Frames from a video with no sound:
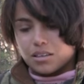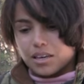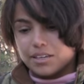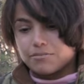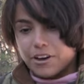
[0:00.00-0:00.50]

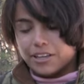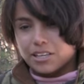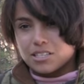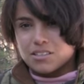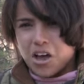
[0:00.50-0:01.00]
it
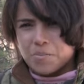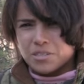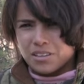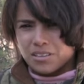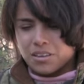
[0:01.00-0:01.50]
finally stopped,
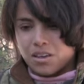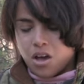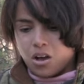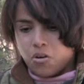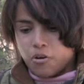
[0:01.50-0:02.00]
and
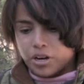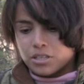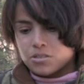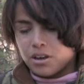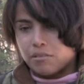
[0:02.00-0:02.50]

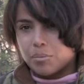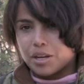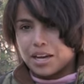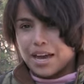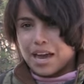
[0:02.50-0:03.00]
according to
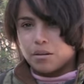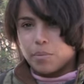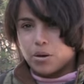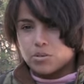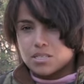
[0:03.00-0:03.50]
everybody, I had
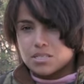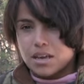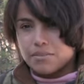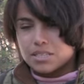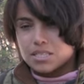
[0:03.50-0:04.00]
about
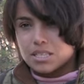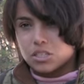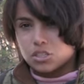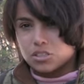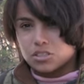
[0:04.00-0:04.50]
7
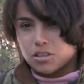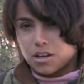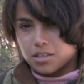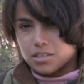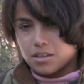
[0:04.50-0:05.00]
seizures
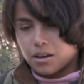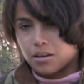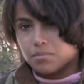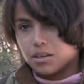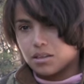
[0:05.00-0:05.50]

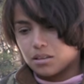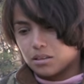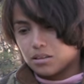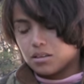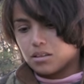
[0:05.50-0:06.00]
nonstop.
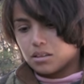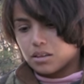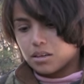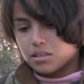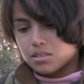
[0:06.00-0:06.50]

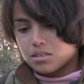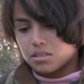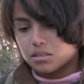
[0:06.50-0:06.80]
And